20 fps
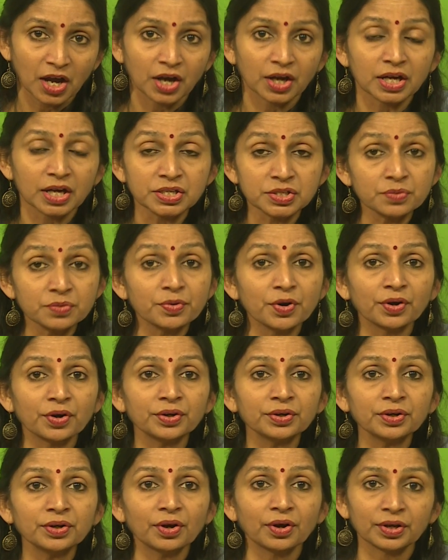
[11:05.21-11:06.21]

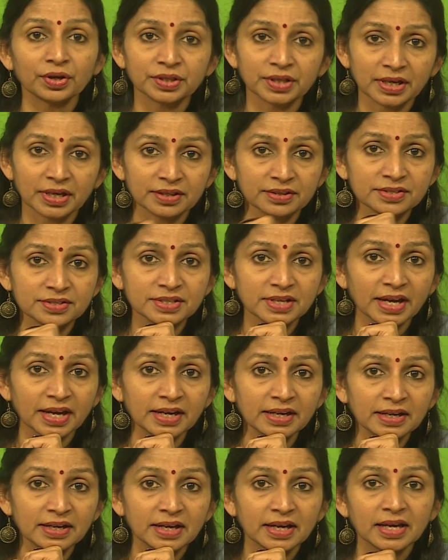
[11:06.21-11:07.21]
Casaubon, on the other
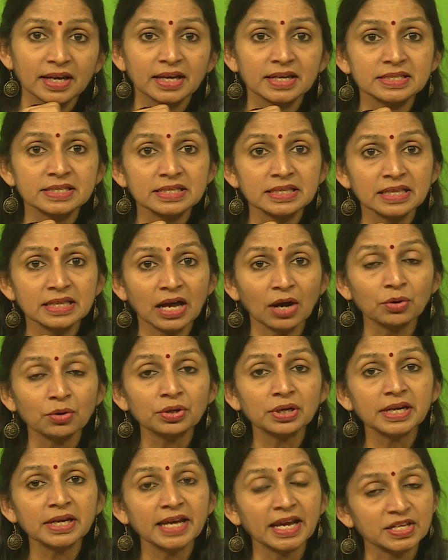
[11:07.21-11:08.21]
side, is
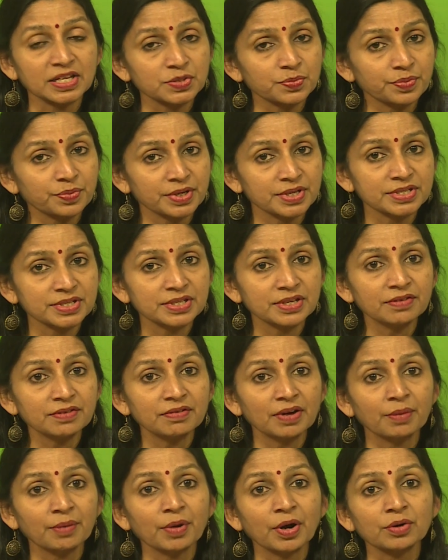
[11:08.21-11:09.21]
loudly expressive
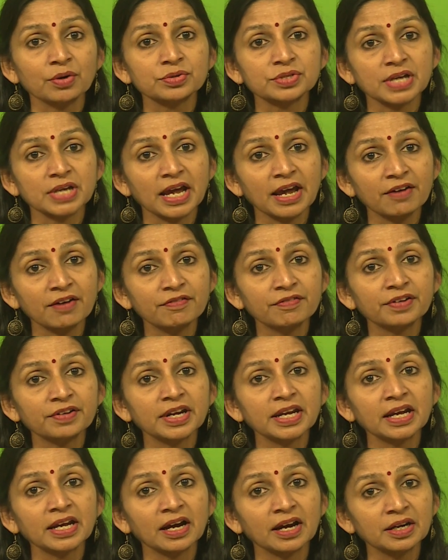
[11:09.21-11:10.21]
about
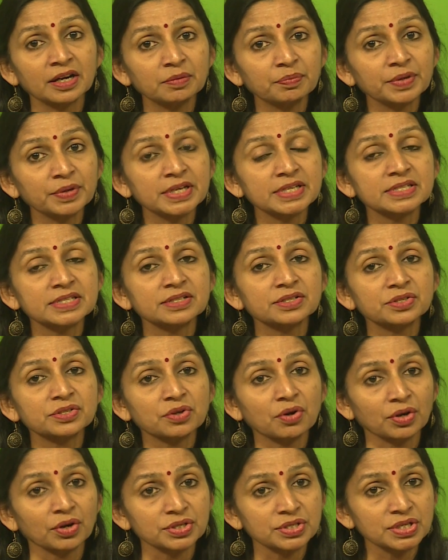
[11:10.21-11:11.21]
every unpleasant
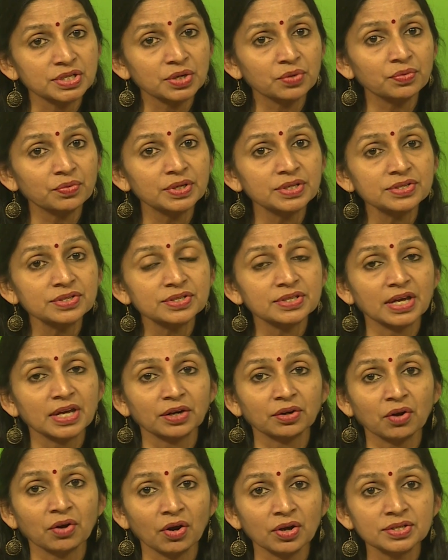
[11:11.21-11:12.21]
consequence
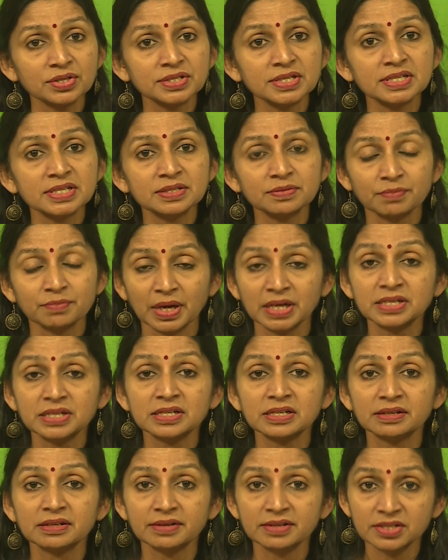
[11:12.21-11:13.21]
that causes
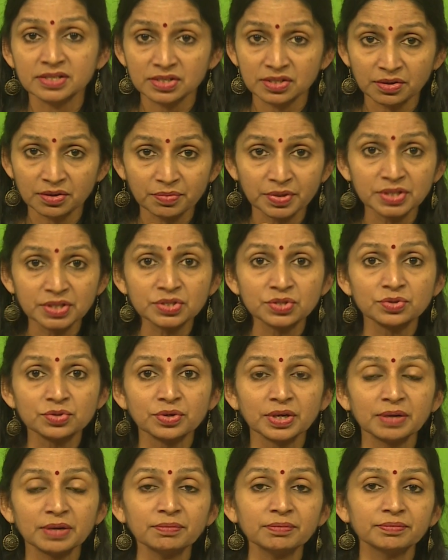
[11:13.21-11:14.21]
mental disturbance to
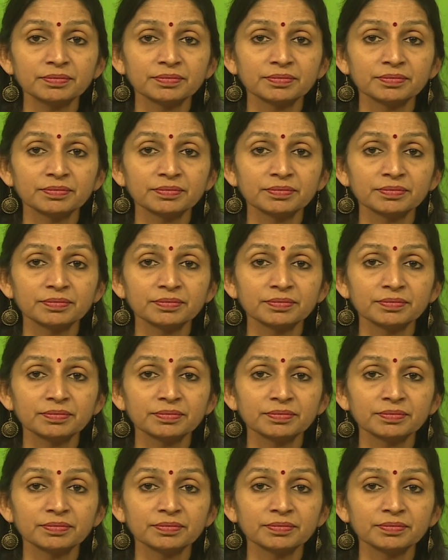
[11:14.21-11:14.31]
him.